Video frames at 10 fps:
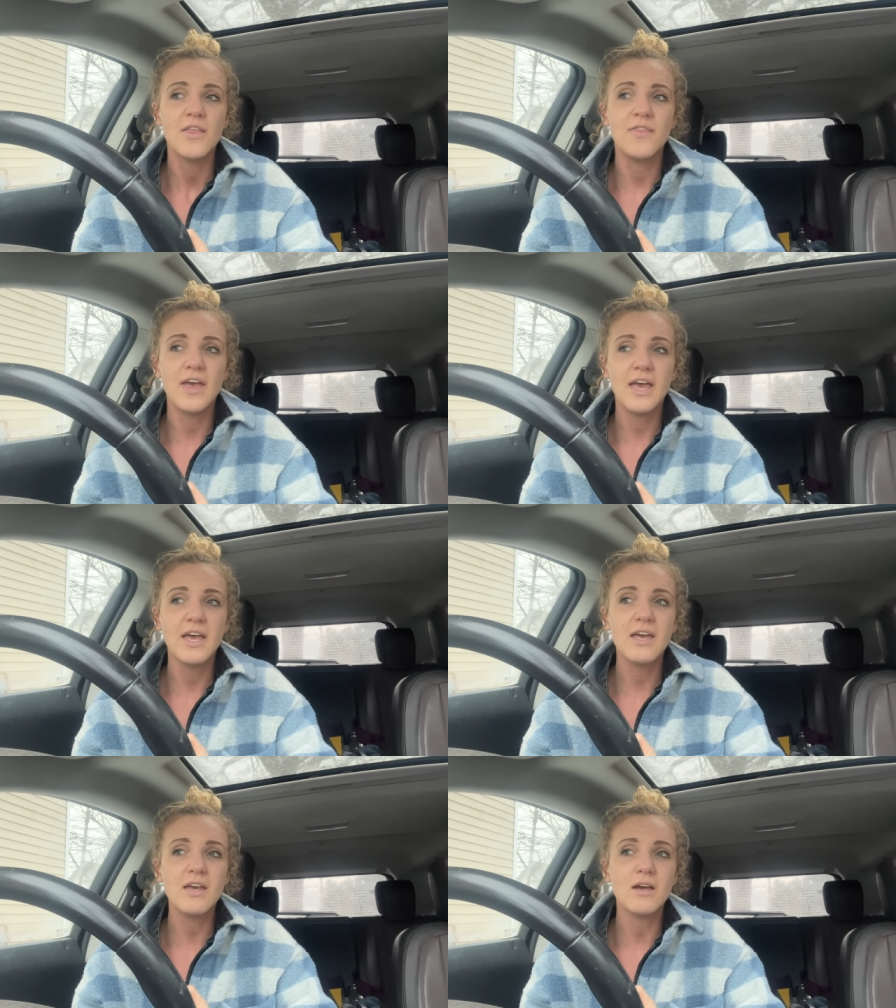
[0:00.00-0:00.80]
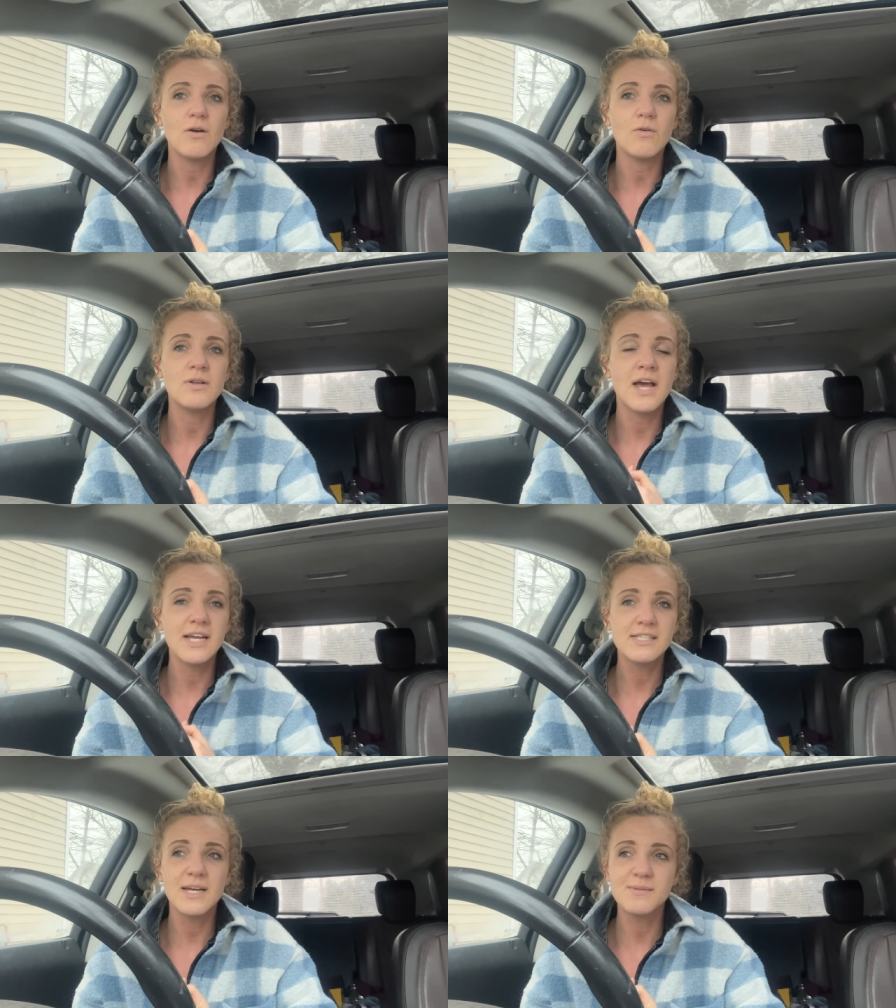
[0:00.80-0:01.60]
They
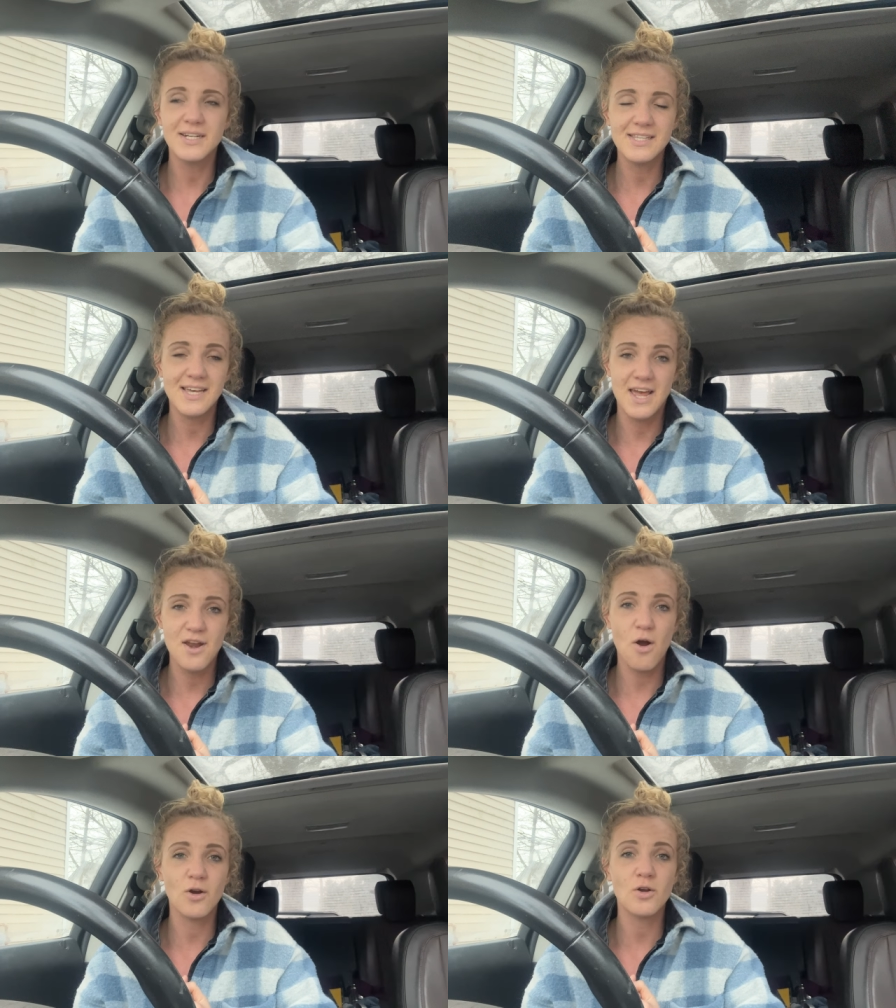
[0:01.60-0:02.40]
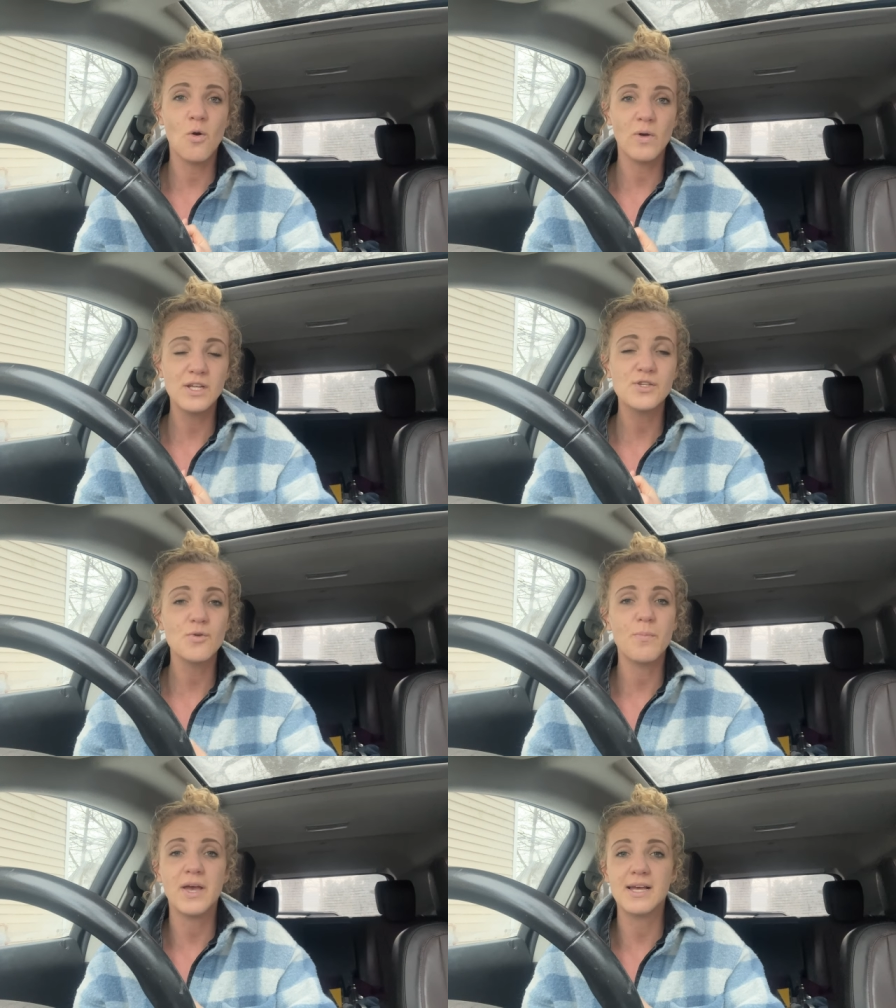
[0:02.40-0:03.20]
nine times out of ten are going
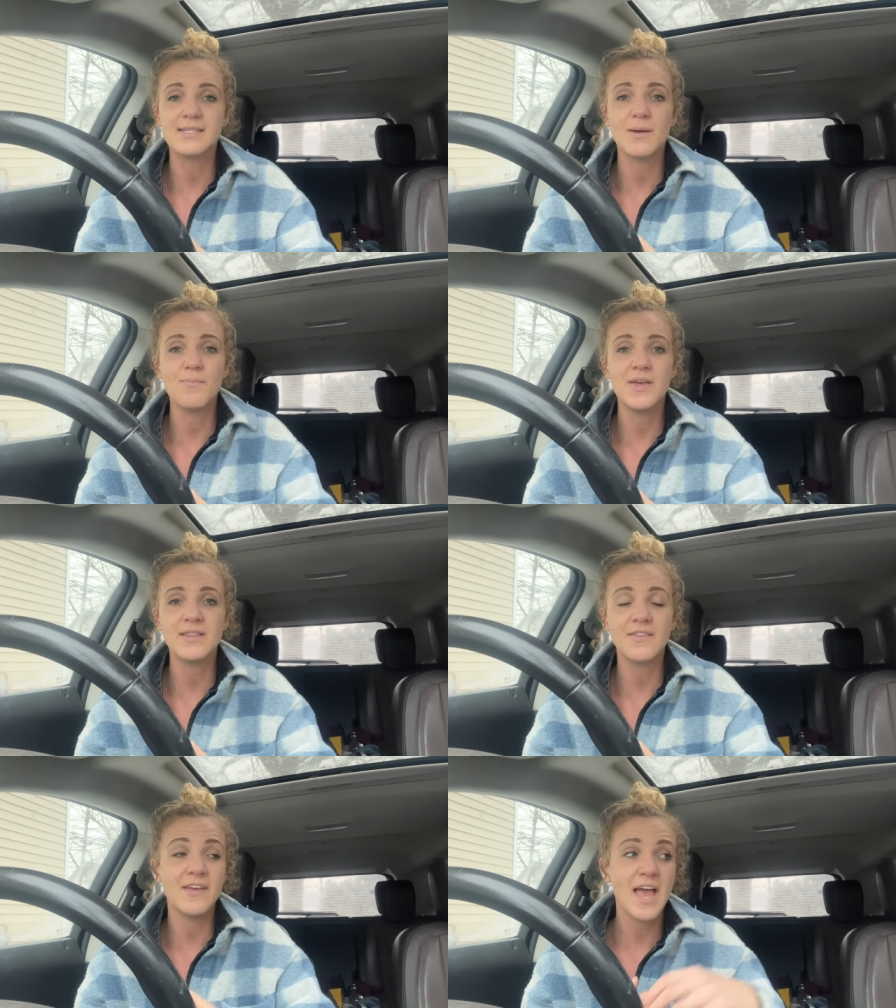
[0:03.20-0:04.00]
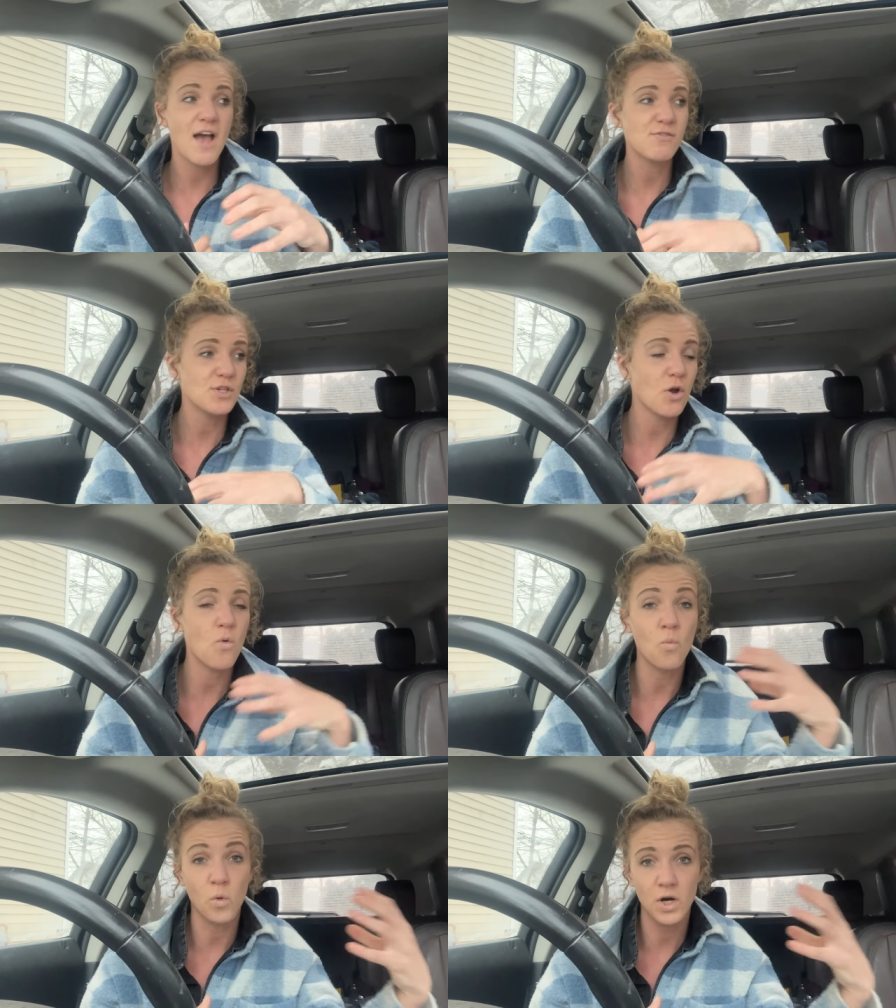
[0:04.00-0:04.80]
to pick something that they have to
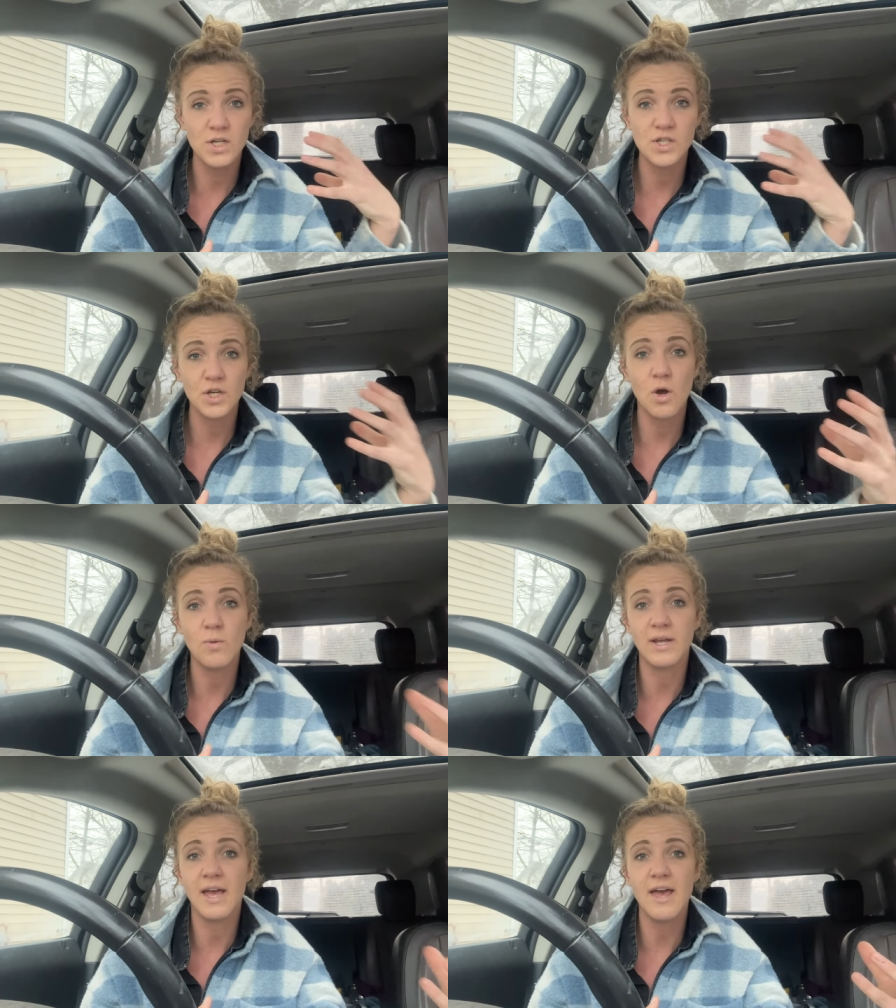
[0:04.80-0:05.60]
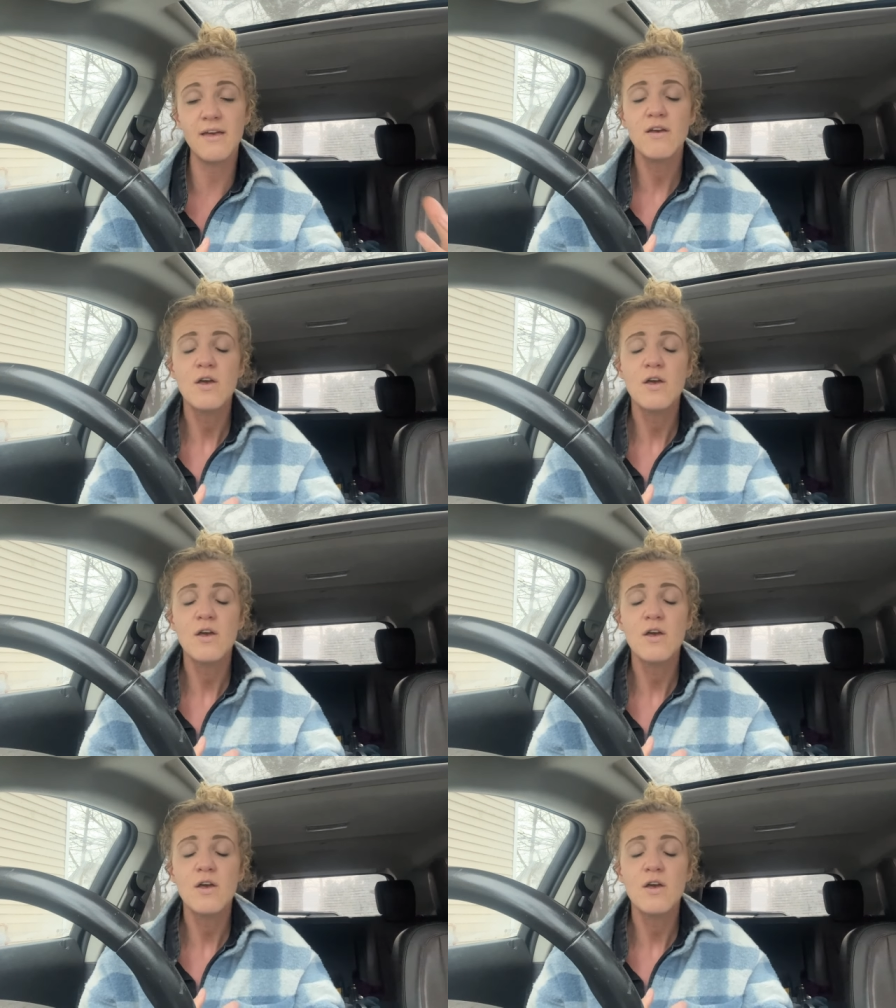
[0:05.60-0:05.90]
go work to go get